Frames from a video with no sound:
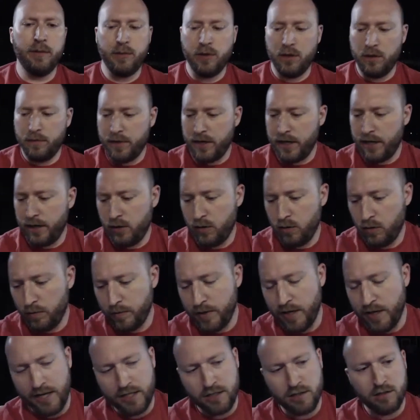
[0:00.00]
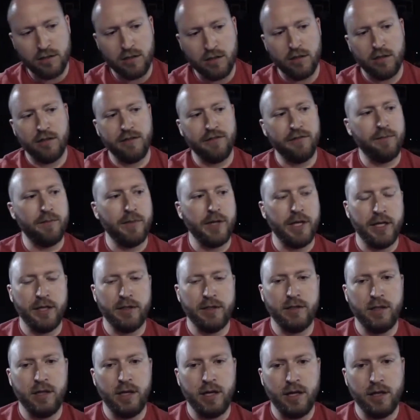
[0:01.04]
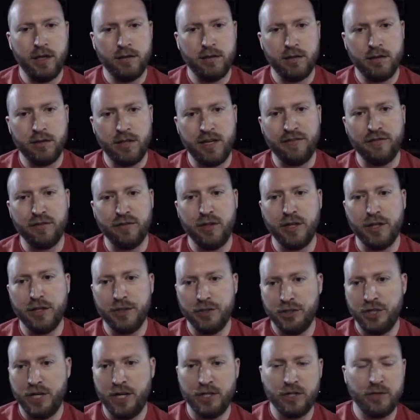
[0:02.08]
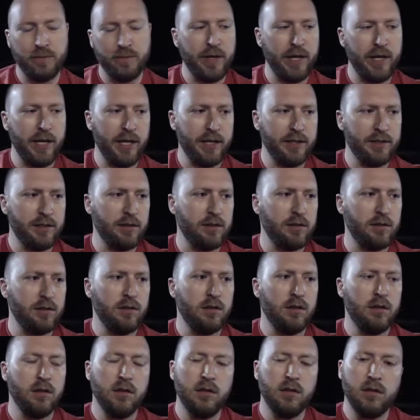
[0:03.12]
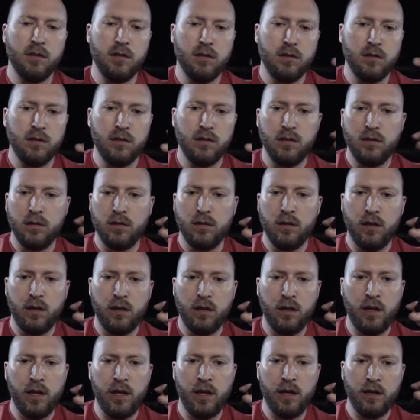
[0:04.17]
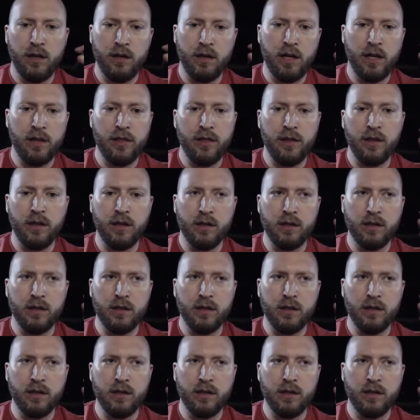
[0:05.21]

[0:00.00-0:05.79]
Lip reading: to buy a whole box of, but it's definitely a good change of pace. And I think